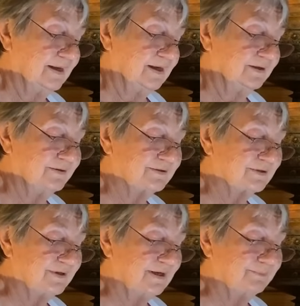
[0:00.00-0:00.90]

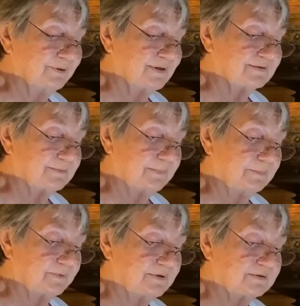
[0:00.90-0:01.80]
Usually unpleasant
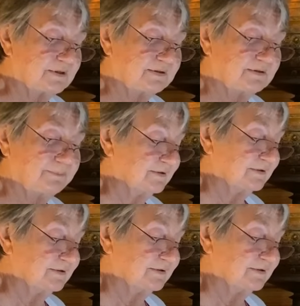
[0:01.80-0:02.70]
memories tend to be
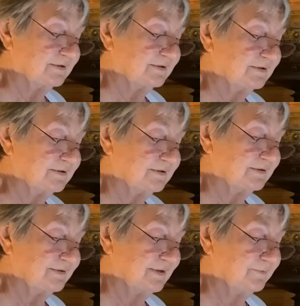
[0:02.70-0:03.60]
more
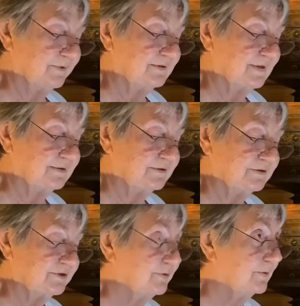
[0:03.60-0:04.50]
persistent and we tend to
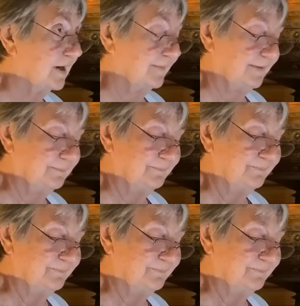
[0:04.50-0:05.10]
chew on them,